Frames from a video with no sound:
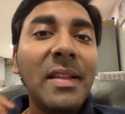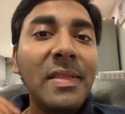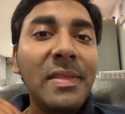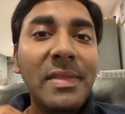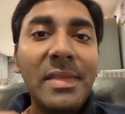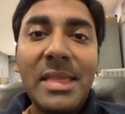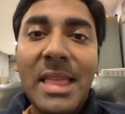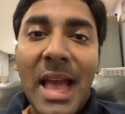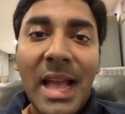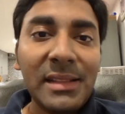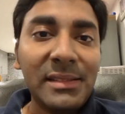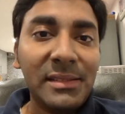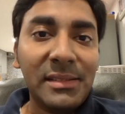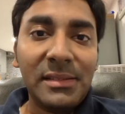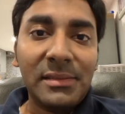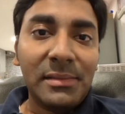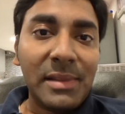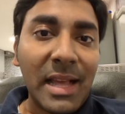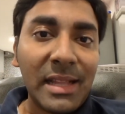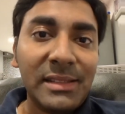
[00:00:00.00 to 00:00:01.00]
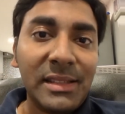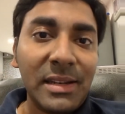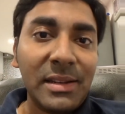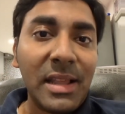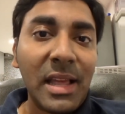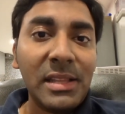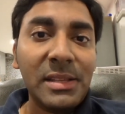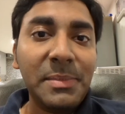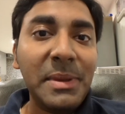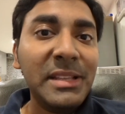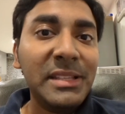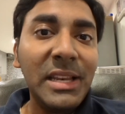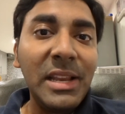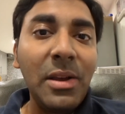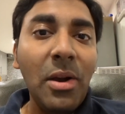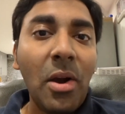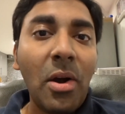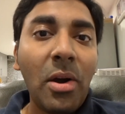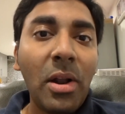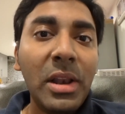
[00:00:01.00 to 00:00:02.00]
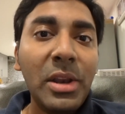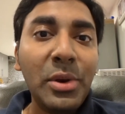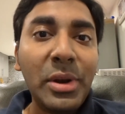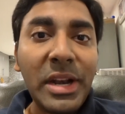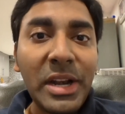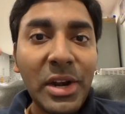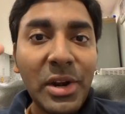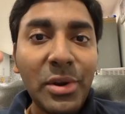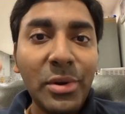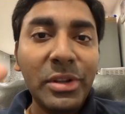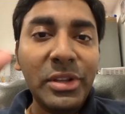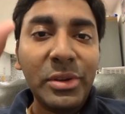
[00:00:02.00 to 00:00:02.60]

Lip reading: That's it. That's basically all you need to do.